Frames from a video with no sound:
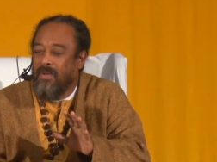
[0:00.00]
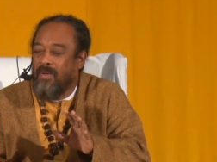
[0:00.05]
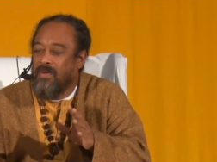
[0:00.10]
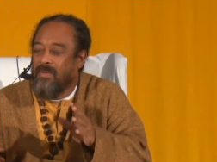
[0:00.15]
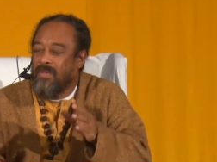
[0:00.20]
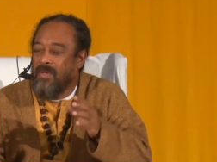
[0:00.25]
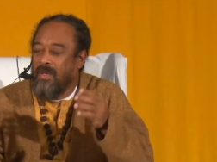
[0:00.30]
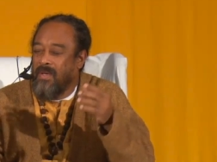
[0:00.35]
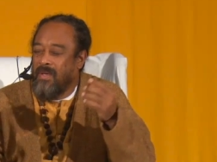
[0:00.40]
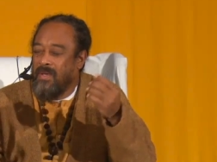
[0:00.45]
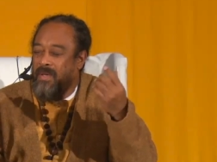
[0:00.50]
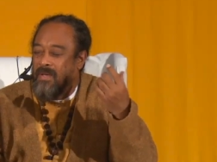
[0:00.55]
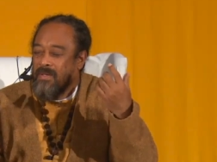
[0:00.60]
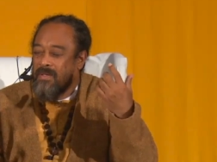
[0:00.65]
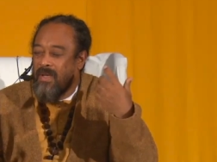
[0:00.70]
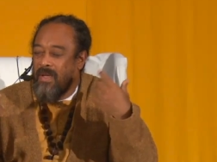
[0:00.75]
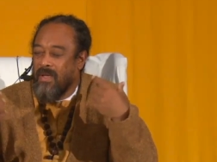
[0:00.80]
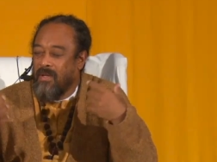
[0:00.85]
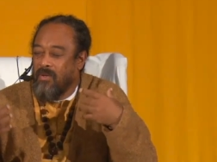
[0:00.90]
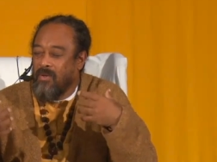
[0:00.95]
You say,
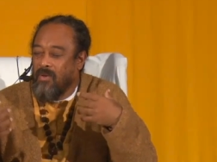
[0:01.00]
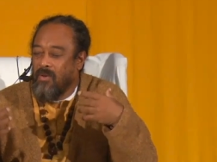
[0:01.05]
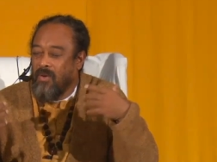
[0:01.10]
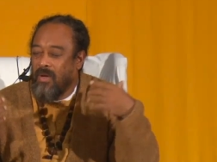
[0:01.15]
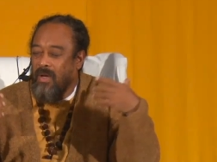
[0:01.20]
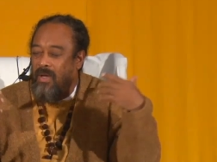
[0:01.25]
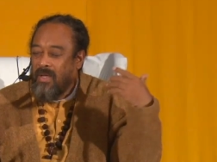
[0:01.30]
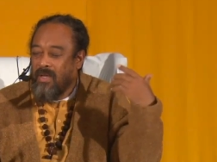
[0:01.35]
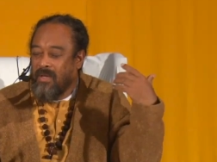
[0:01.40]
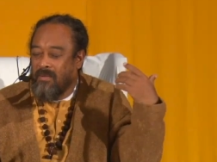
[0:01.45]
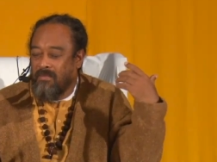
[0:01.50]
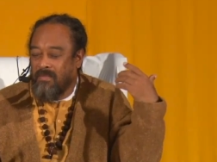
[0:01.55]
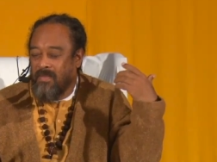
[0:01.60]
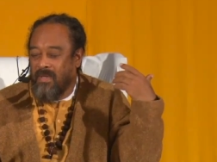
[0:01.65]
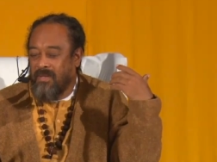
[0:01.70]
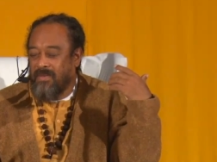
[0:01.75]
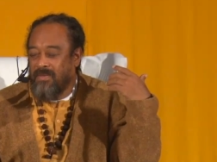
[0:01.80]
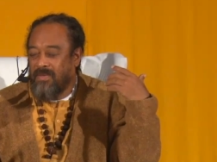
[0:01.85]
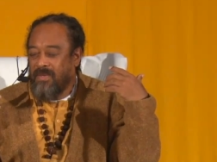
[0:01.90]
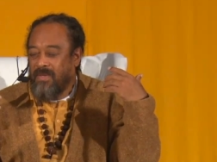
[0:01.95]
yes, I know I
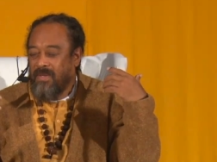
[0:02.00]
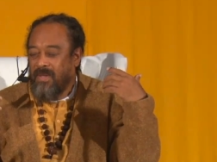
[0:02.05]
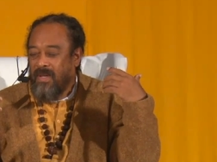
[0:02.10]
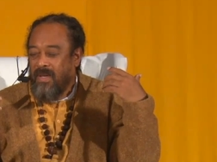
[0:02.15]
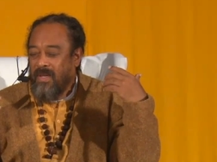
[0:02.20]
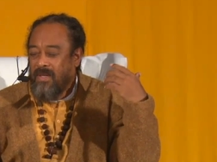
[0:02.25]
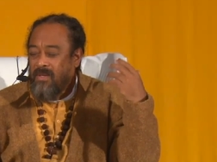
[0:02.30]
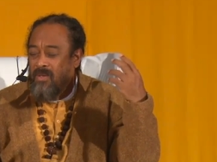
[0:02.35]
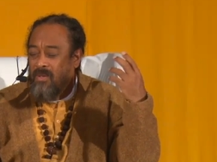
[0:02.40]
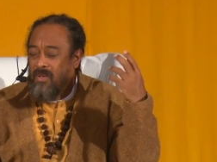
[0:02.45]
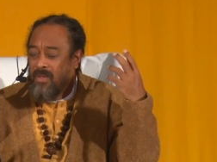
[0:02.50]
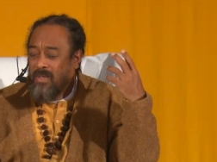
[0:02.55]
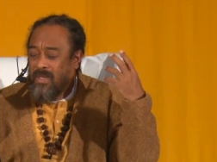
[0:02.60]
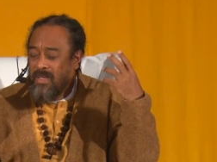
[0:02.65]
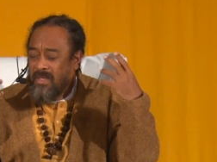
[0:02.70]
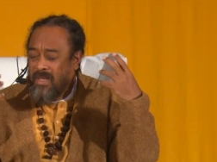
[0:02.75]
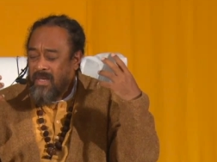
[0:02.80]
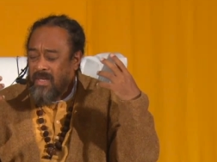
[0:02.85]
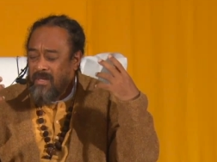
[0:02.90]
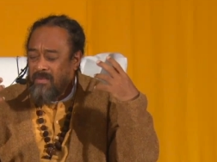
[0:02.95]
am this. I know
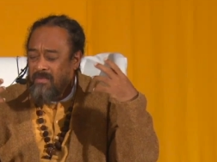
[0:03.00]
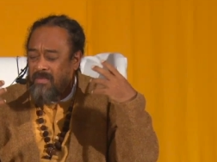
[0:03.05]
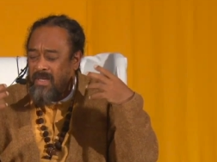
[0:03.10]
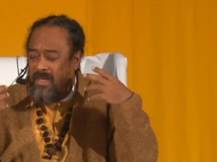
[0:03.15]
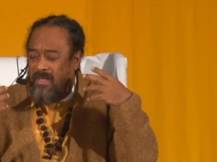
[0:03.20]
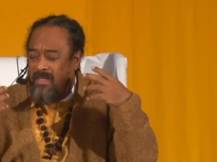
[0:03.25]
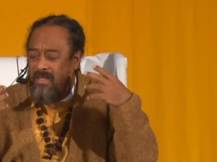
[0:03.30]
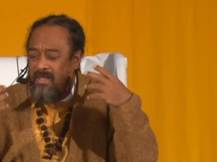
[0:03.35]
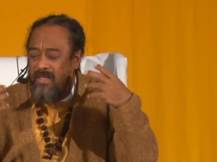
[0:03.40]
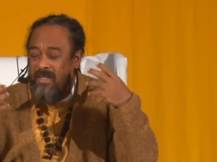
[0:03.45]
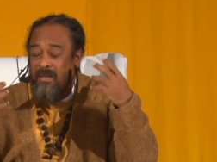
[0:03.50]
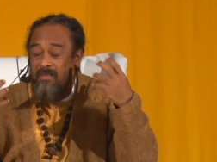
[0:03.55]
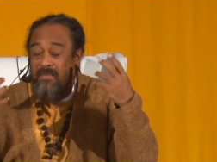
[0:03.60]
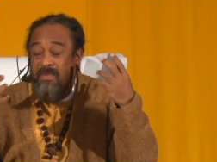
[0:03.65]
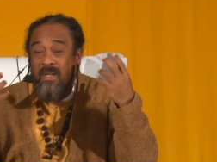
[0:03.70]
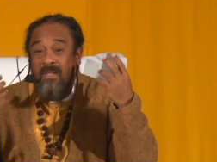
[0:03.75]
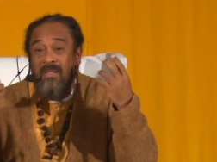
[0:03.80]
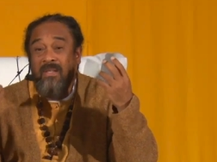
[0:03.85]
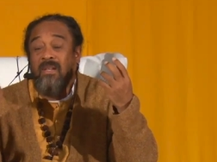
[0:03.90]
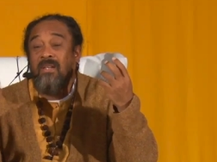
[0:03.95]
that I am that I
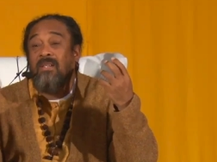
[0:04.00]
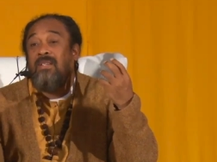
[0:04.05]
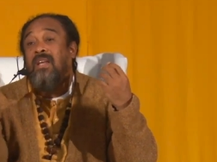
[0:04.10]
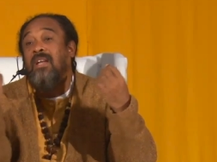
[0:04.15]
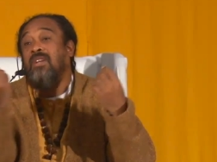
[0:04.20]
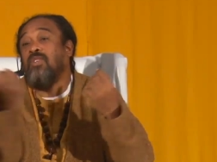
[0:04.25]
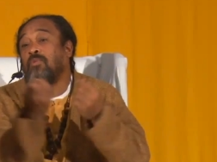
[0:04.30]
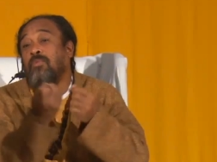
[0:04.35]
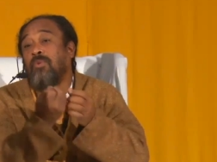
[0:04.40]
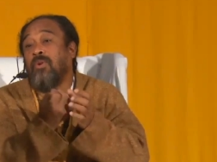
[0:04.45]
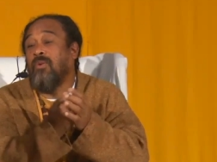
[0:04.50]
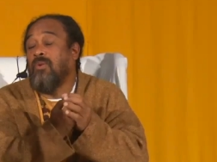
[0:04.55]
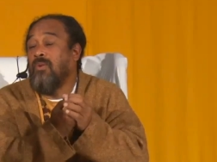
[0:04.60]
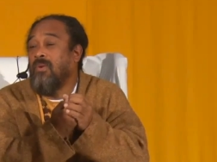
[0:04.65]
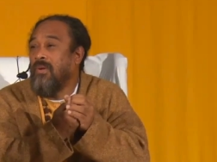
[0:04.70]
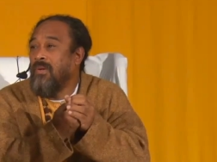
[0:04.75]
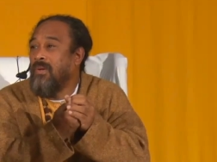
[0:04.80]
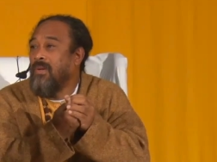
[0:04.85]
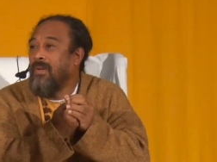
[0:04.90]
am nothing tangible.